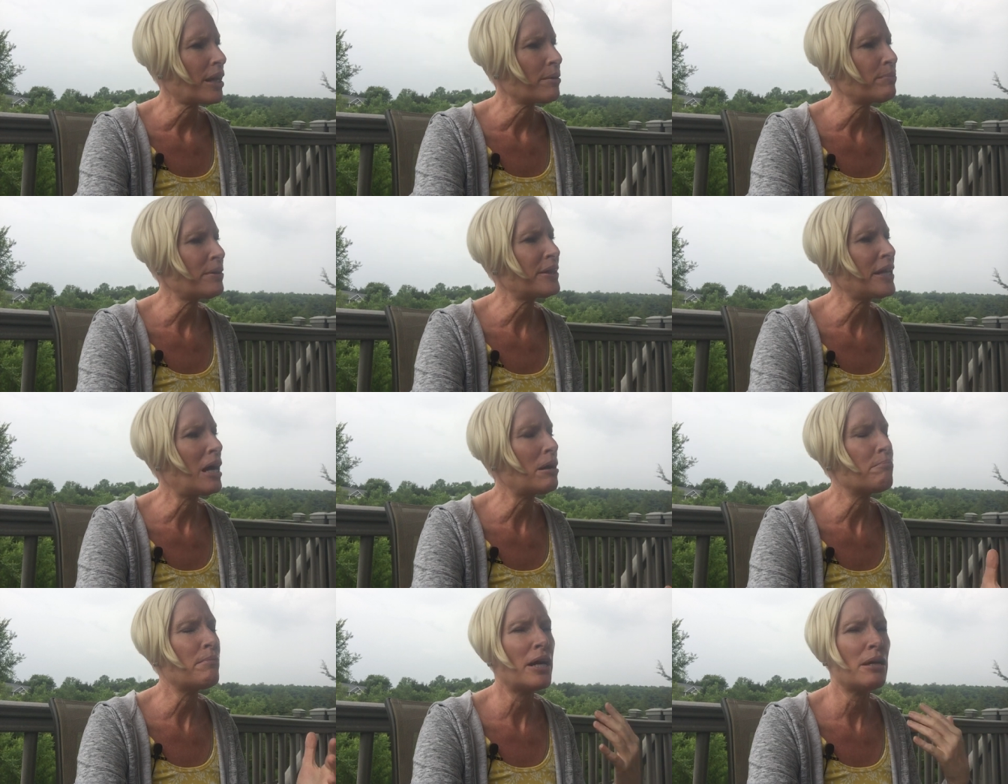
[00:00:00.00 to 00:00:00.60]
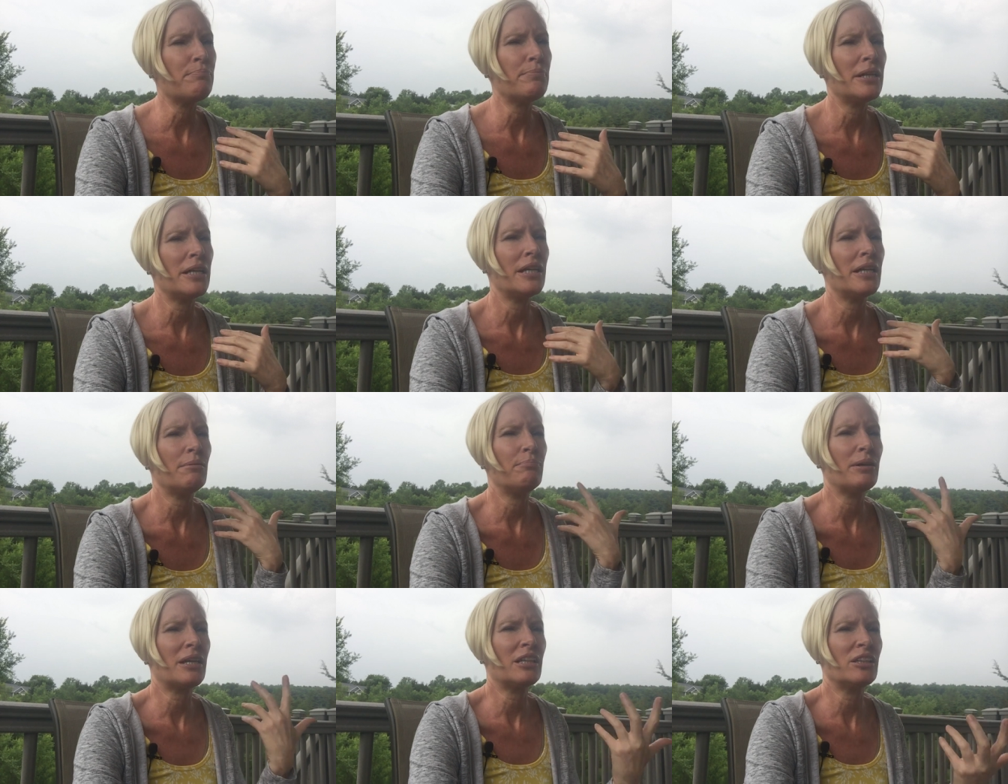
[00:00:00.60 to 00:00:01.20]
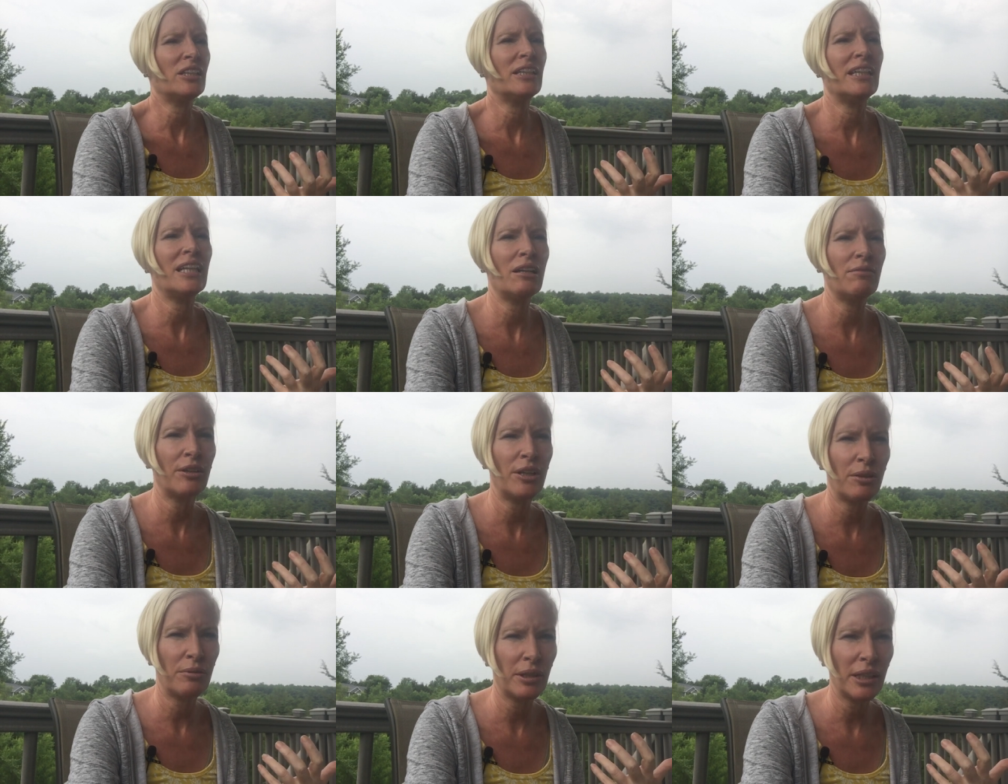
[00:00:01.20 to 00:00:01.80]
But that might be because she didn't
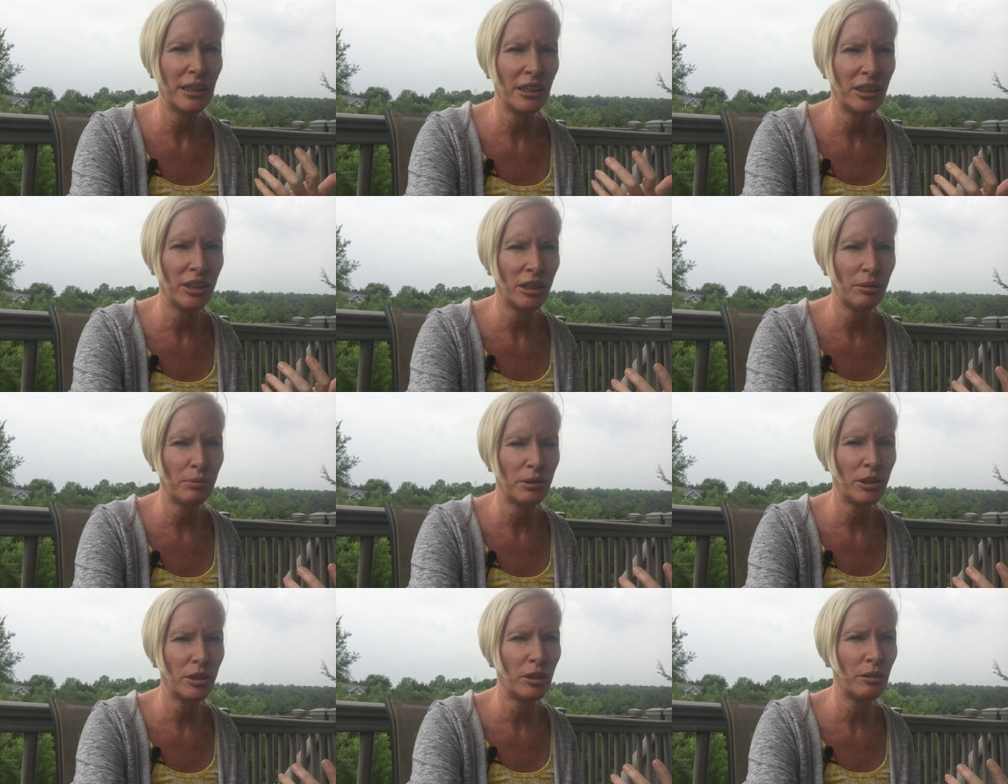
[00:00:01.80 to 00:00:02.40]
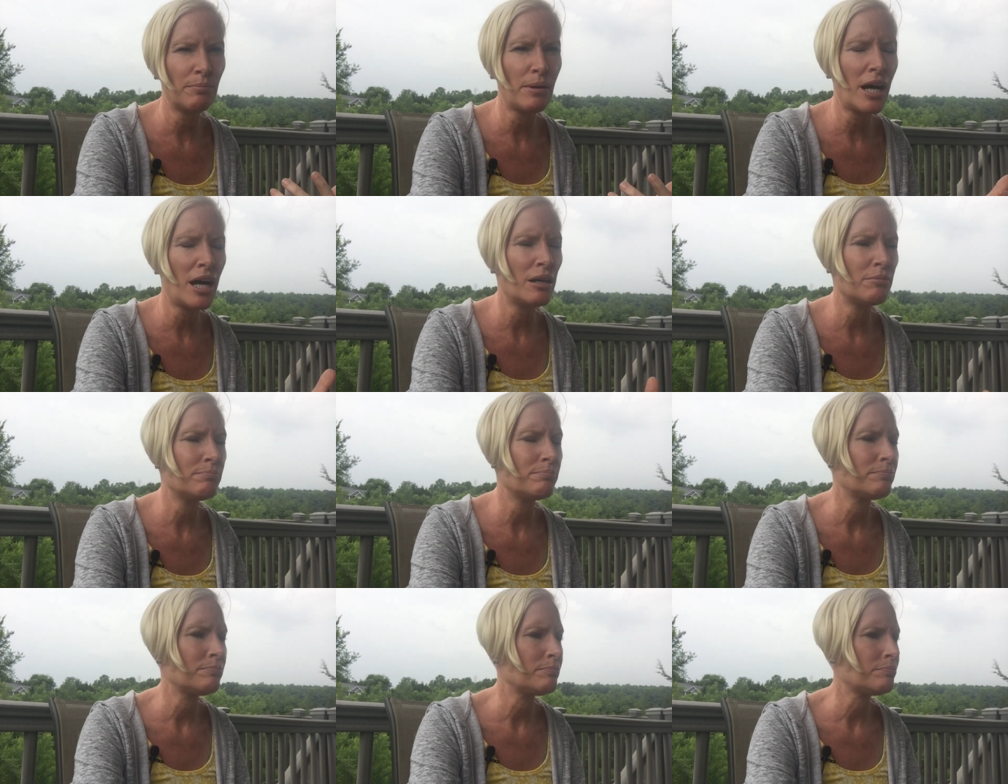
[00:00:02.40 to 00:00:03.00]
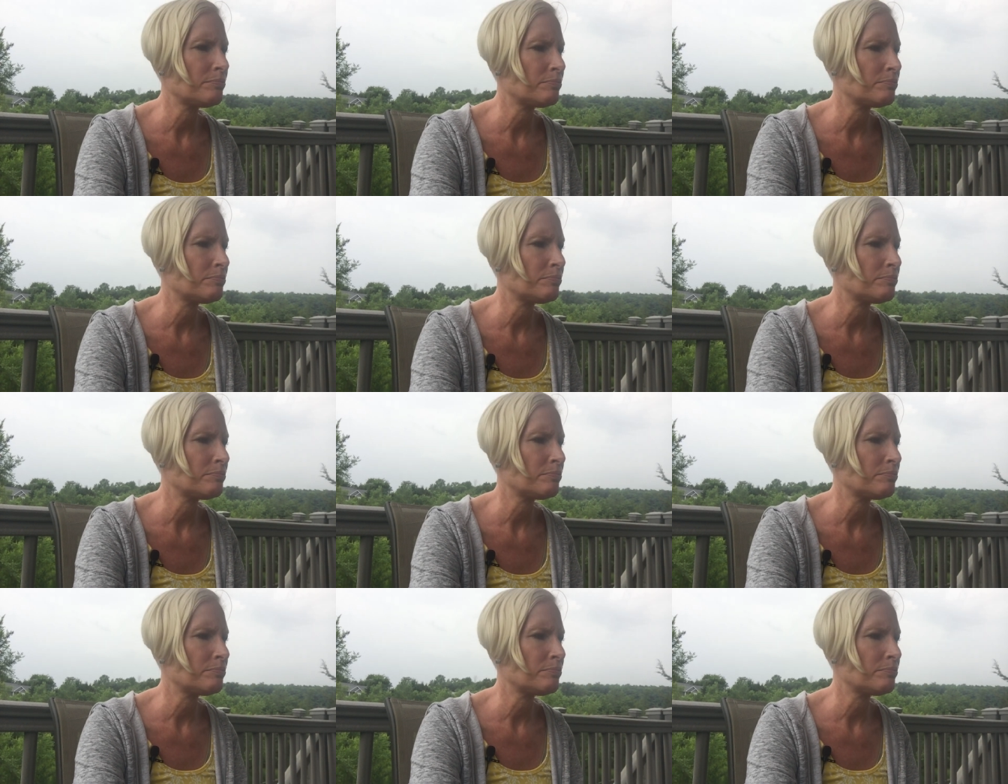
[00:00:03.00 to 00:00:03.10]
have a good relationship with her mom.